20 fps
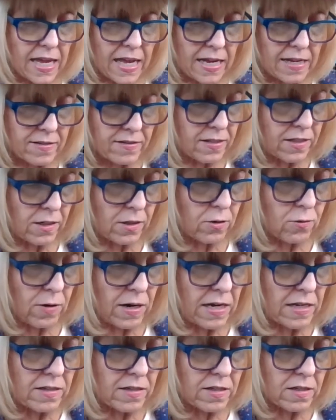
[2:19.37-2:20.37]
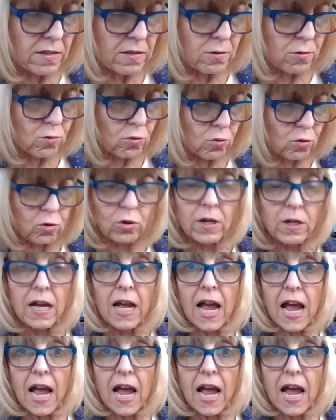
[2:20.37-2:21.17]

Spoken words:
excellent grades in school,